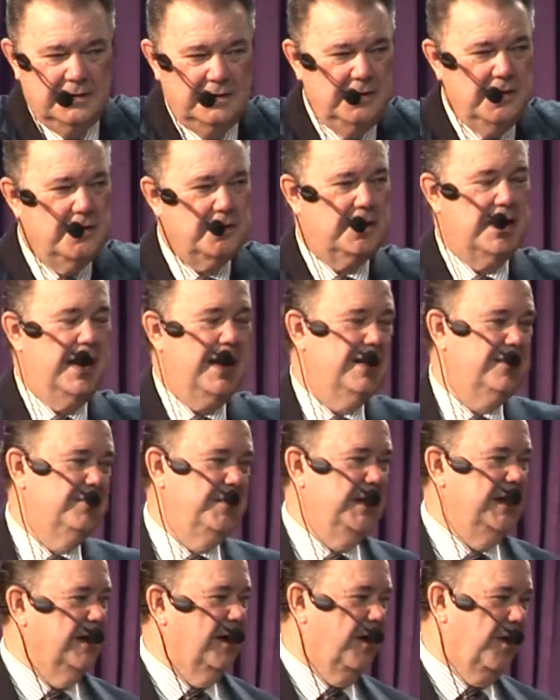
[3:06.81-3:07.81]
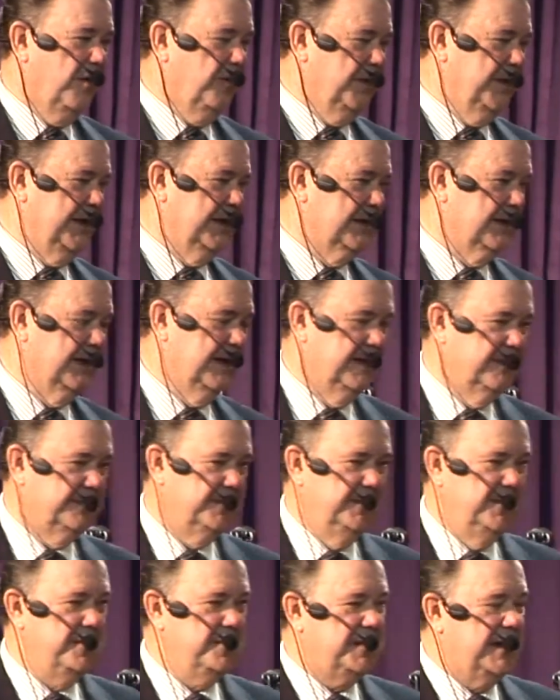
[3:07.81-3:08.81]
You can't be holy
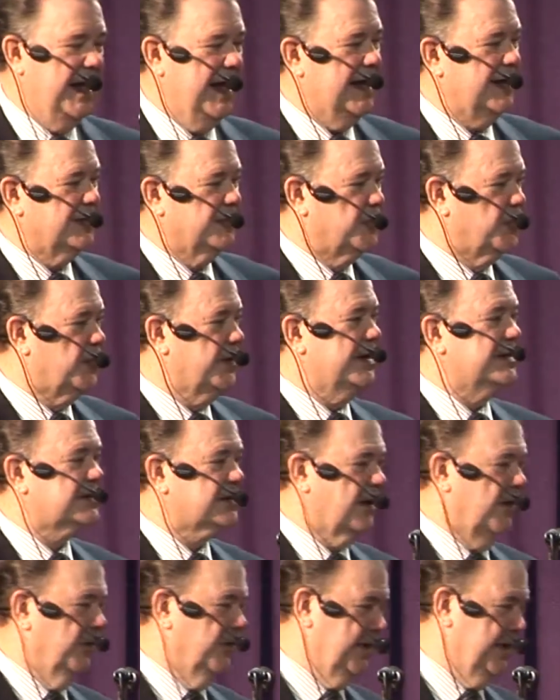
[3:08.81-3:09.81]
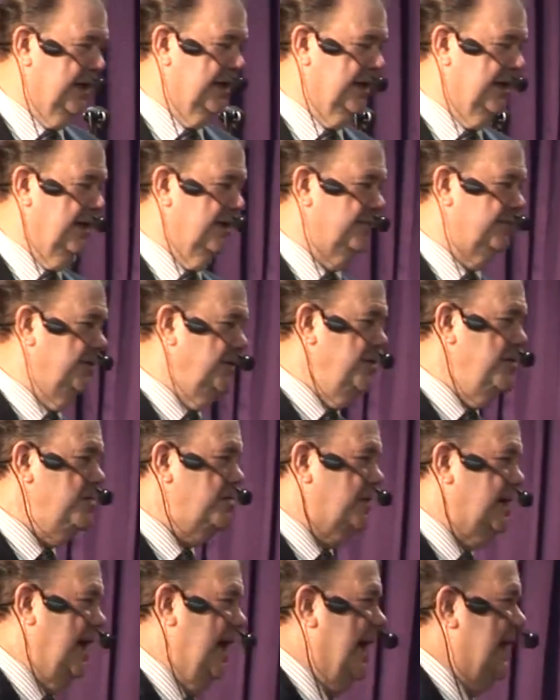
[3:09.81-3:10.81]
enough. You can't dress holy enough. You
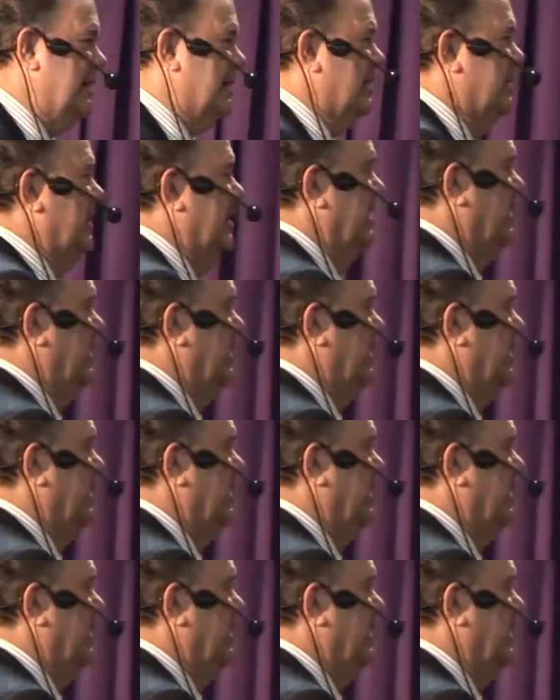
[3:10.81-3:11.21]
can't